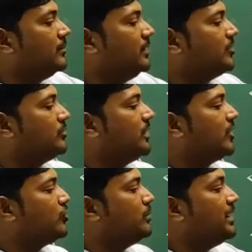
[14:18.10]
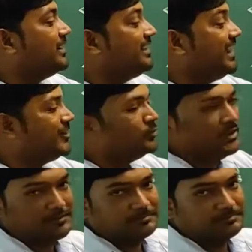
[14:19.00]
B to A to B and A to
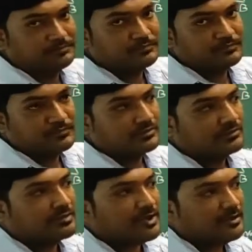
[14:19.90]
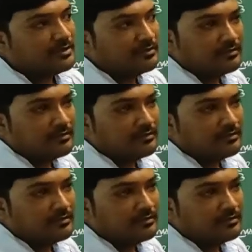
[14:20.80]
D. Okay,